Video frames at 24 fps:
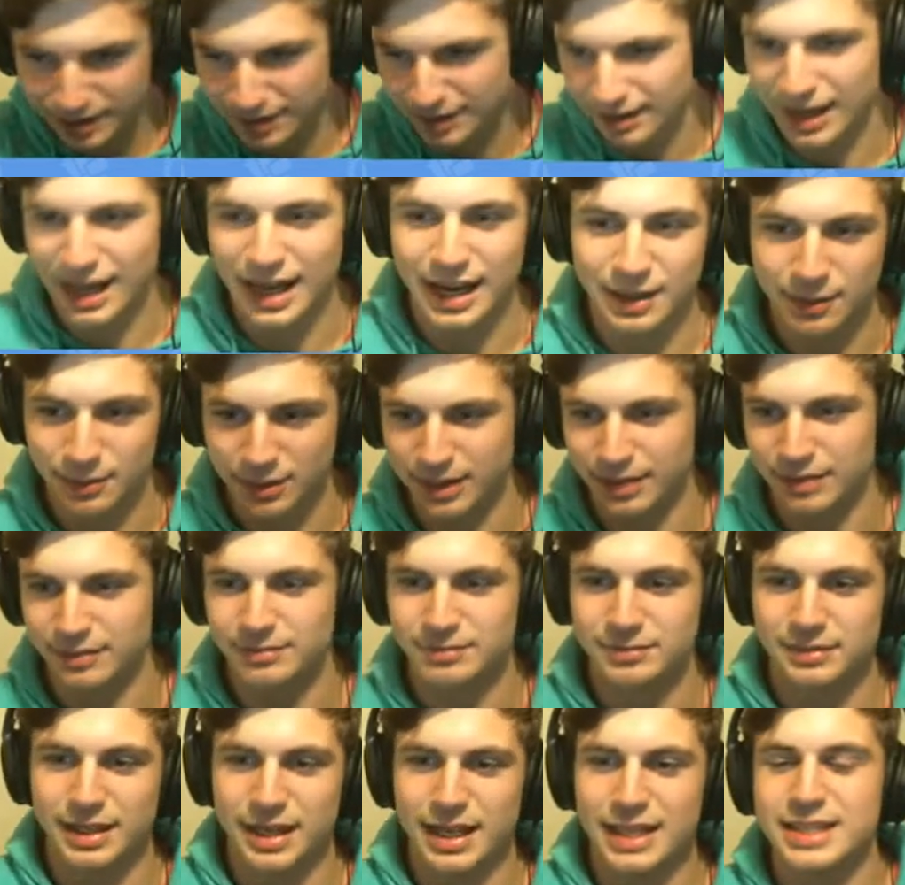anyway,
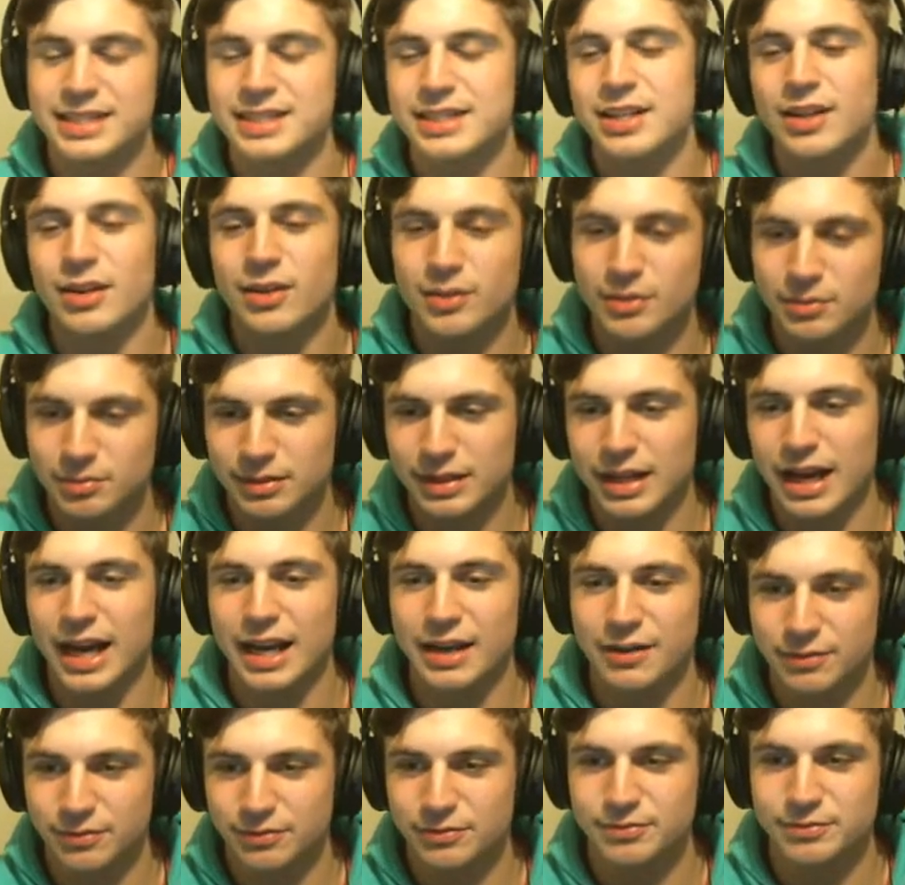it's still kind
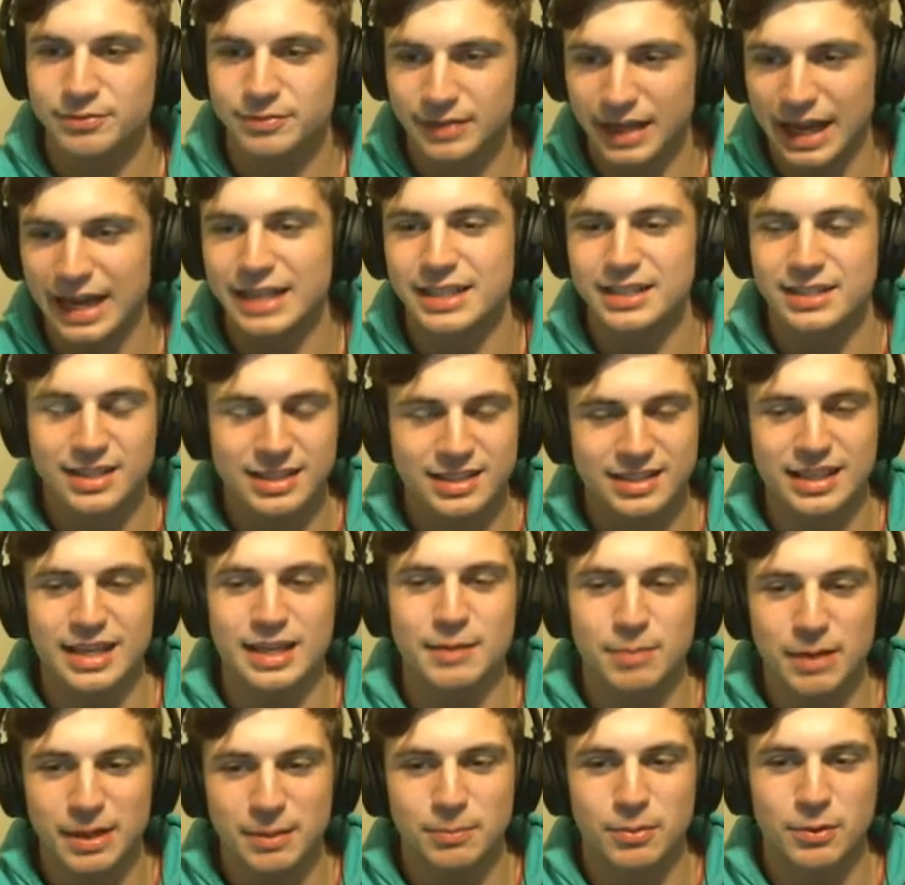of nice to see
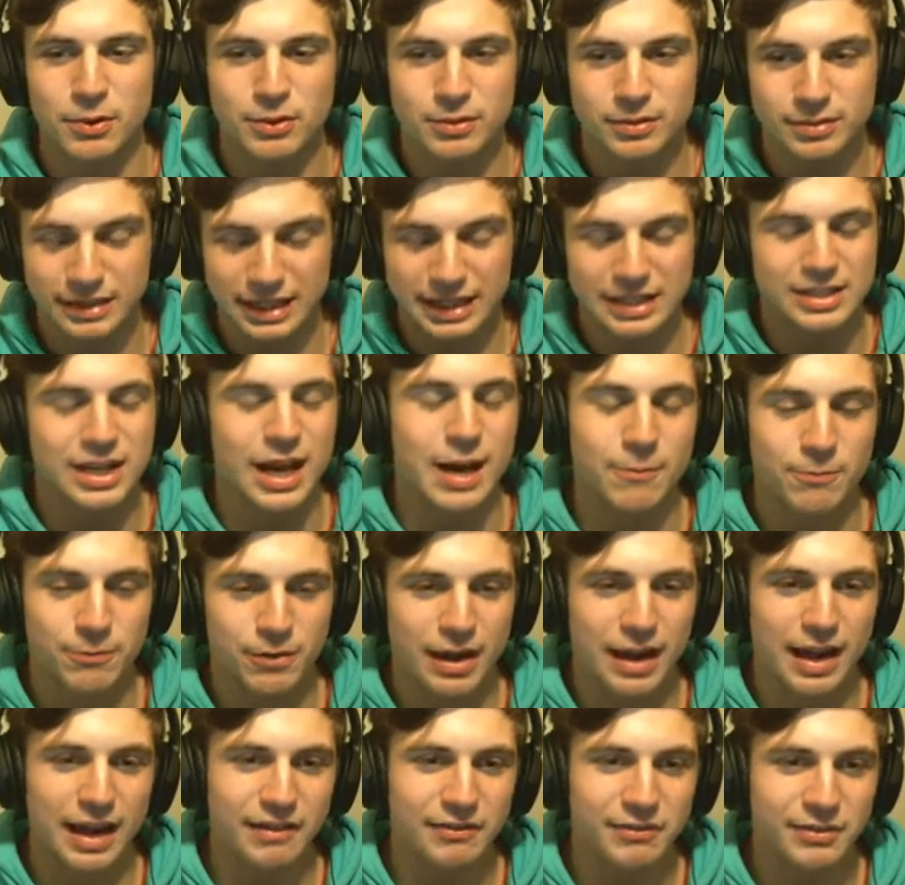people get top
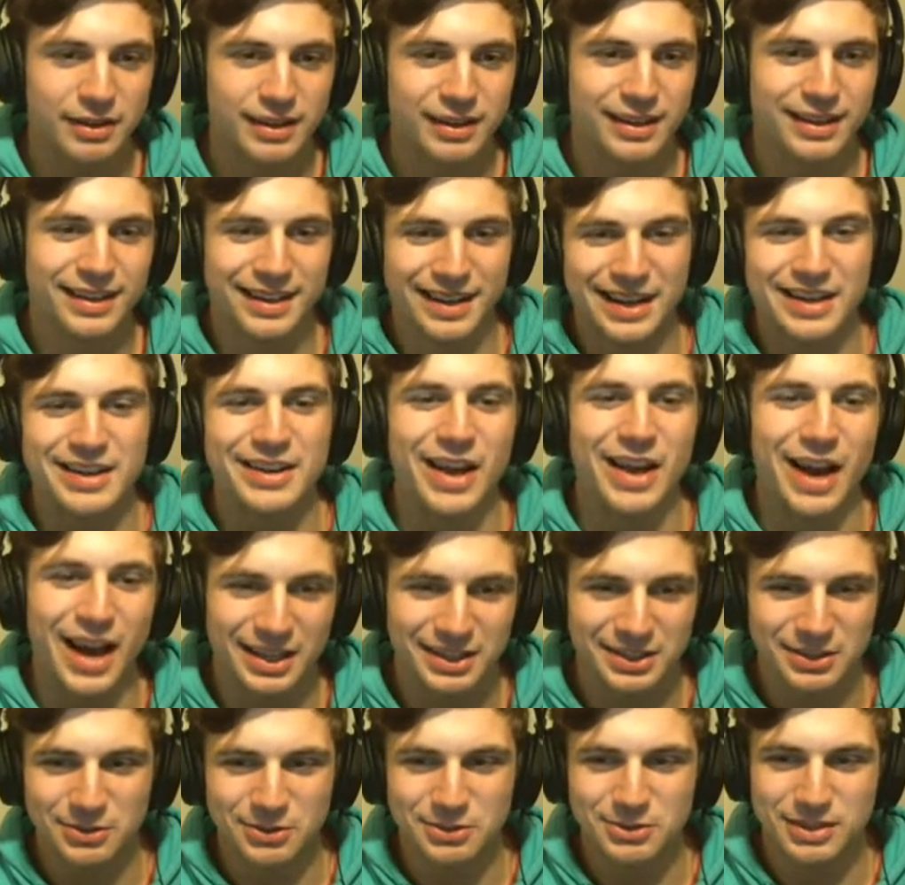5 and not
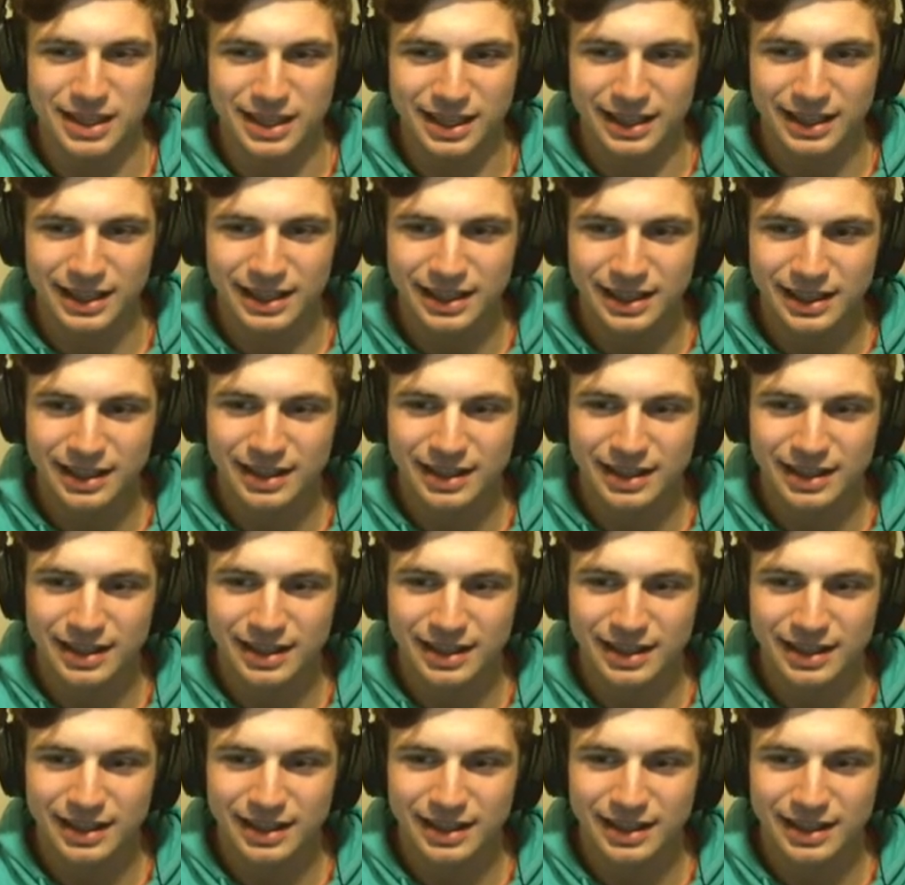using